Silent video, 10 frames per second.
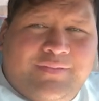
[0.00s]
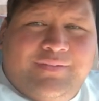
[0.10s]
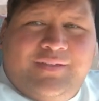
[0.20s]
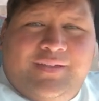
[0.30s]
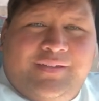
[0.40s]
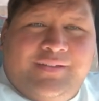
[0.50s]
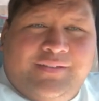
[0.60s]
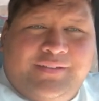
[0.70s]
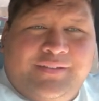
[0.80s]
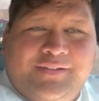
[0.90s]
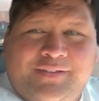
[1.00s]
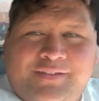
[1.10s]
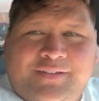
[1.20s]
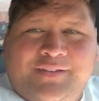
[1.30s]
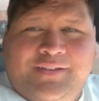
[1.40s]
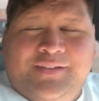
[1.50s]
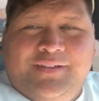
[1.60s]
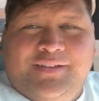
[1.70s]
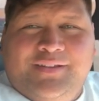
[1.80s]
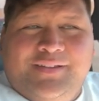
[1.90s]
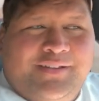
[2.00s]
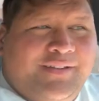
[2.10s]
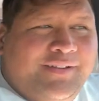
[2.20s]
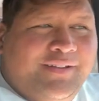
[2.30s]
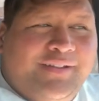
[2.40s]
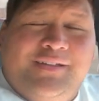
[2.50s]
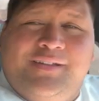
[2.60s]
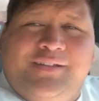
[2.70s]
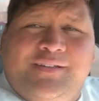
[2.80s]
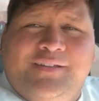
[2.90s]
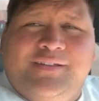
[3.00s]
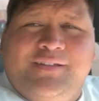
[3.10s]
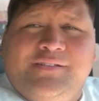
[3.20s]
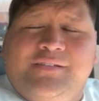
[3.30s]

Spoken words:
This person isn't speaking.